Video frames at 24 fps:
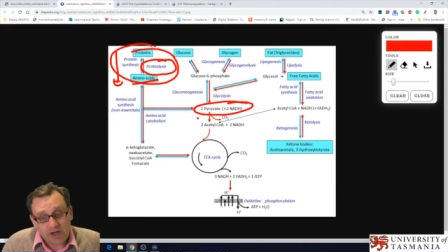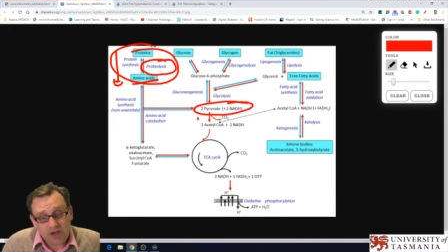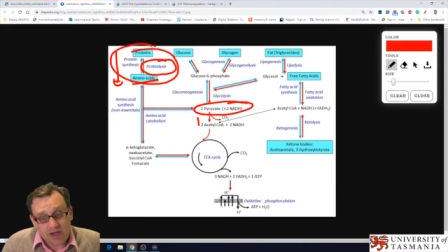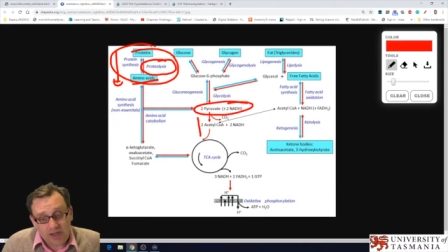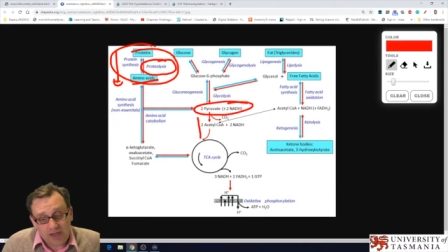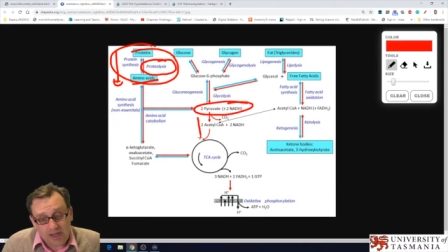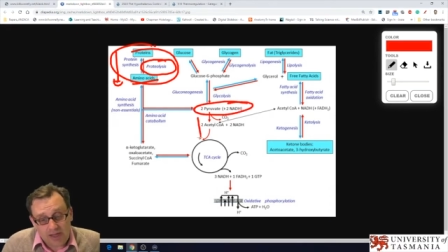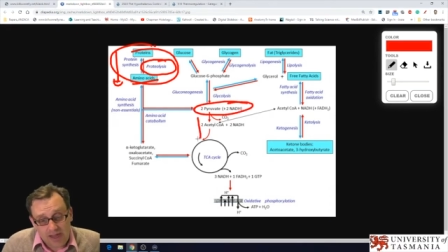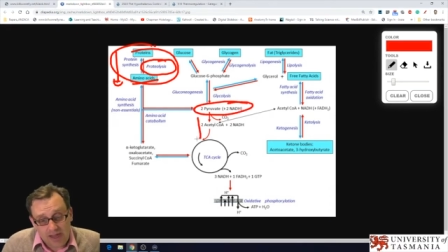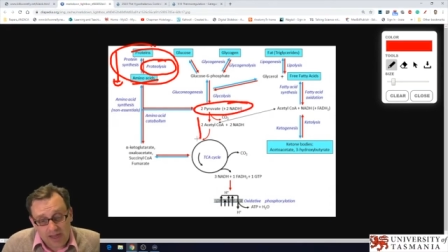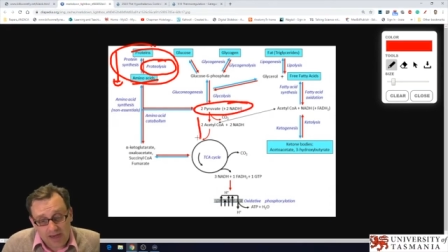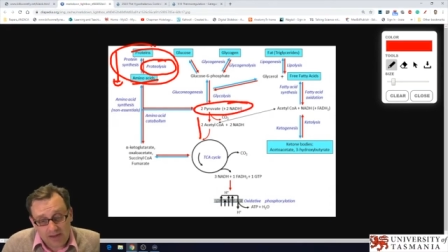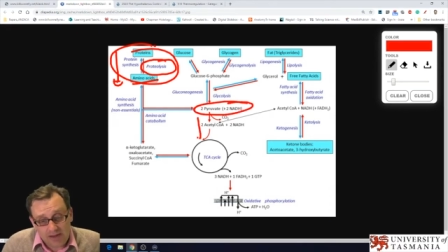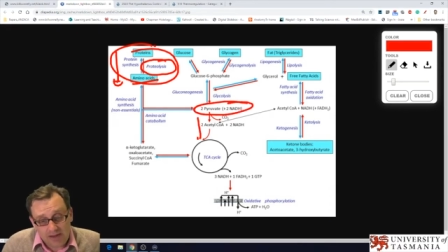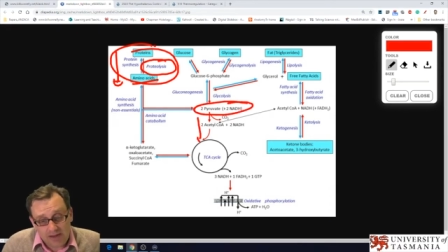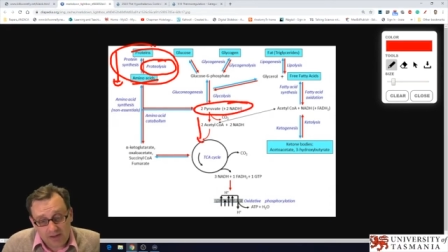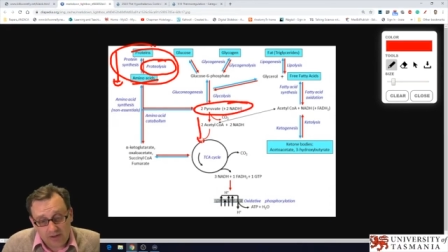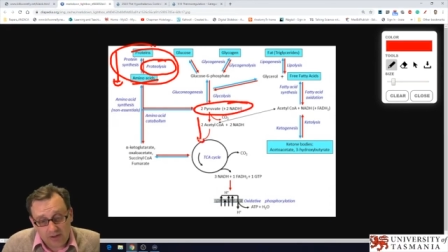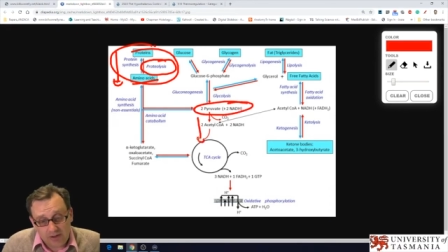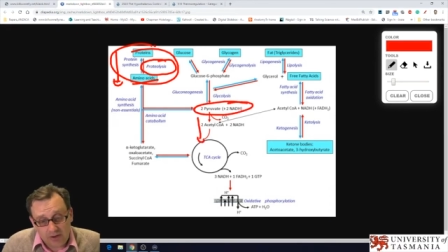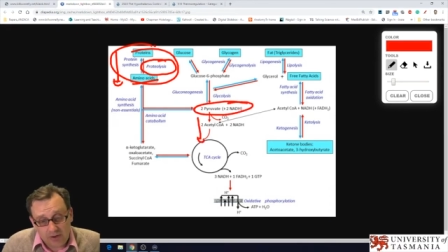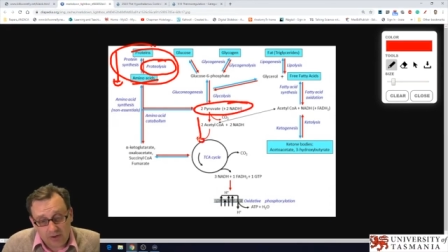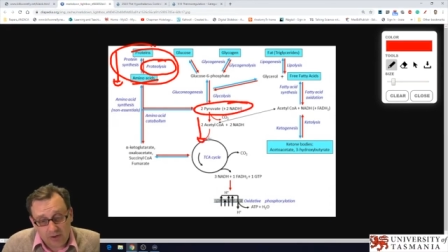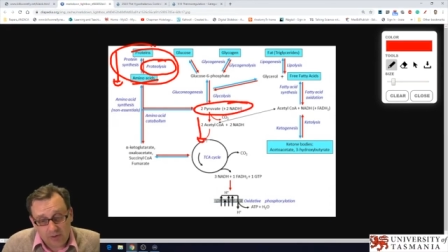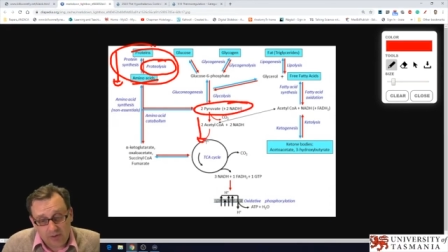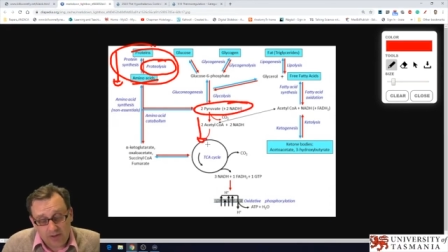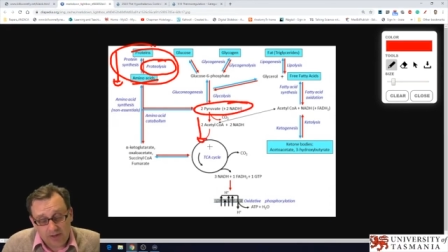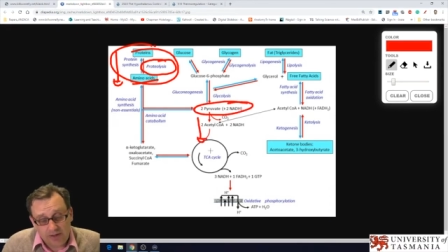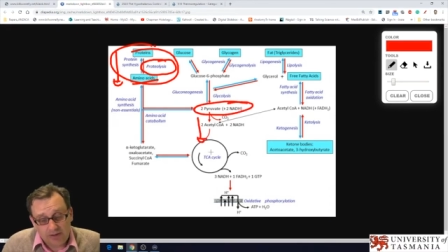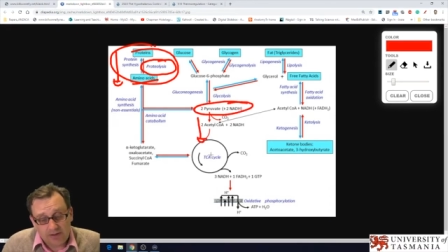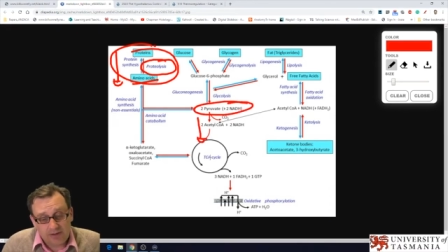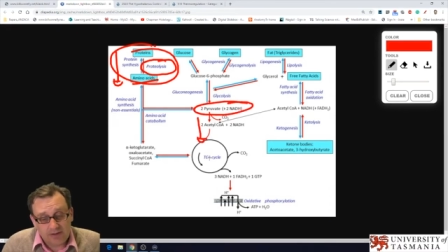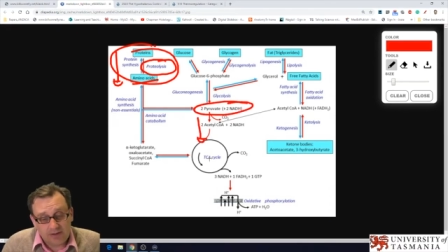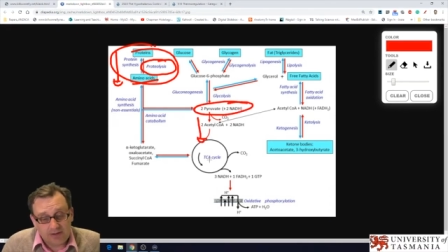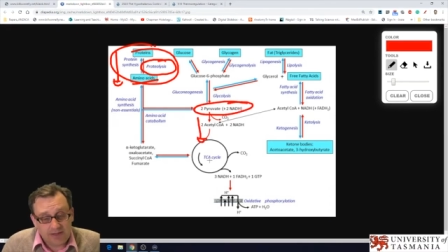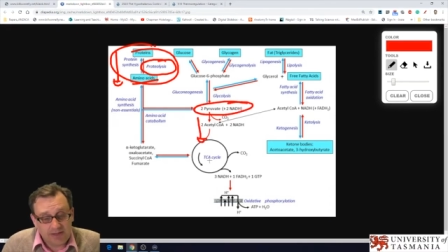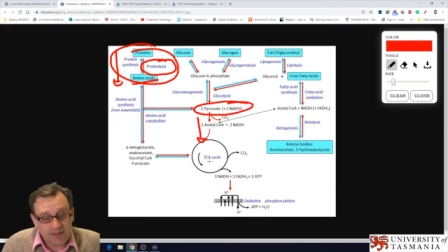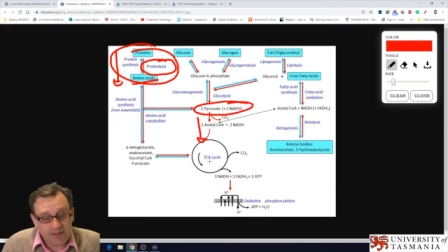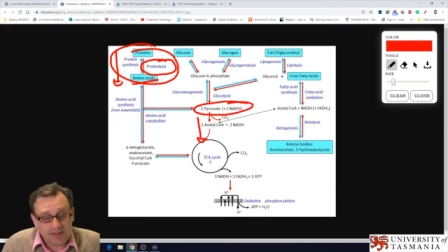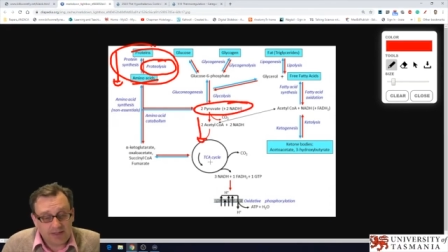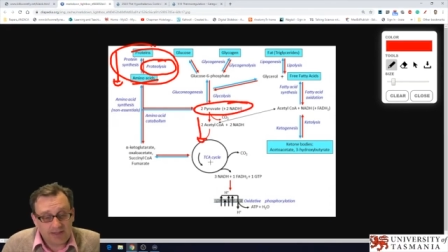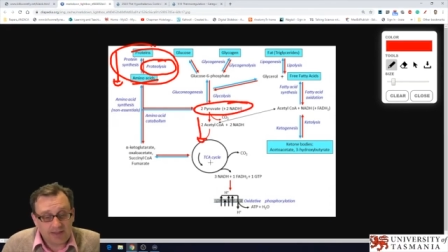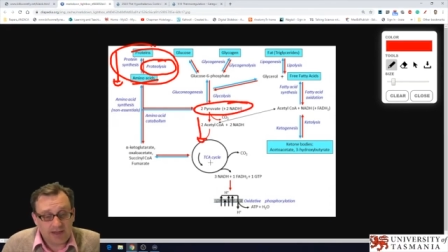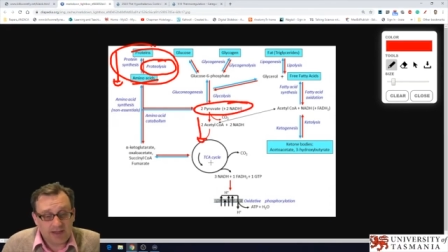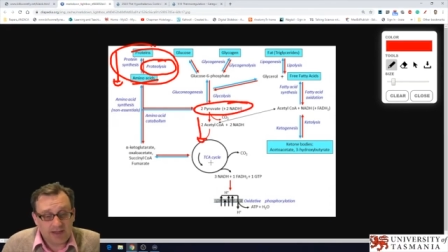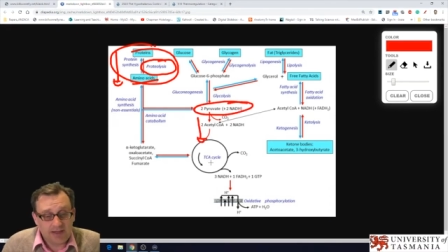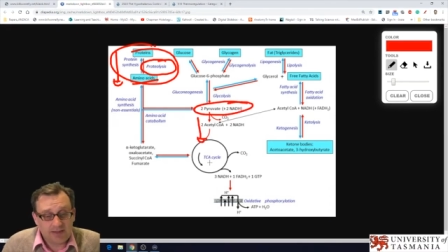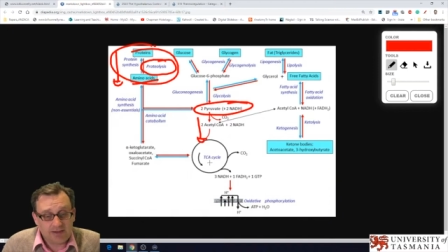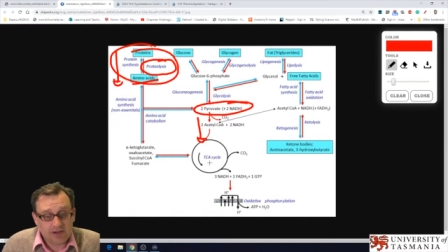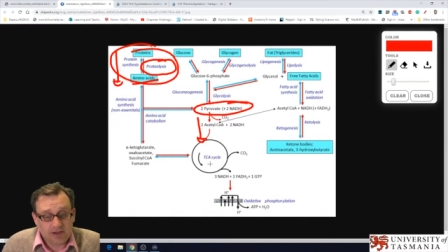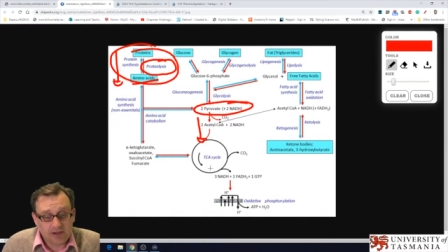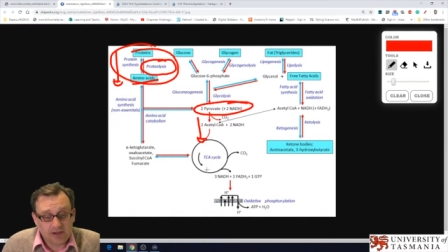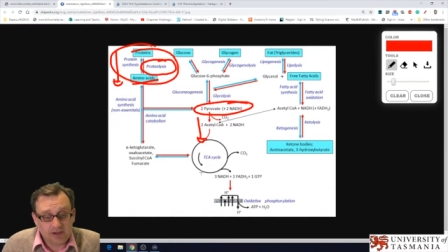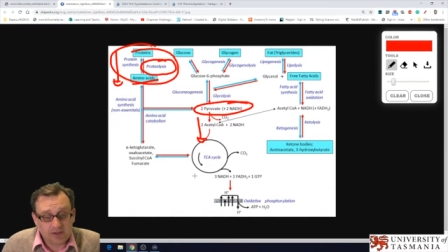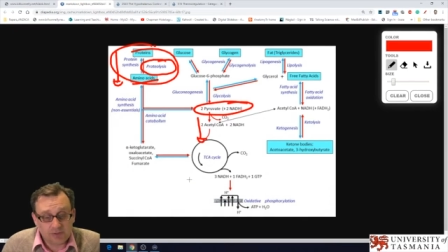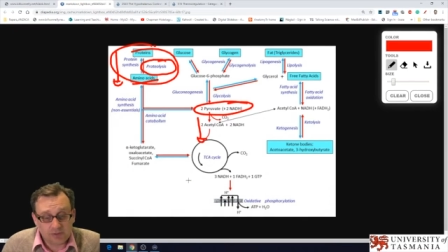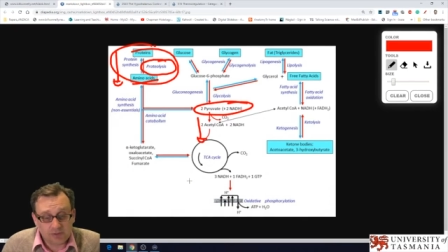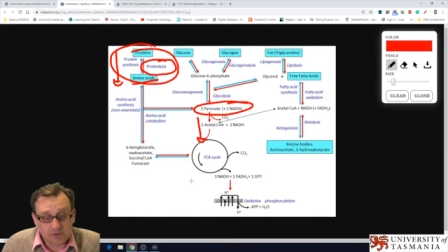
which again can go into the TCA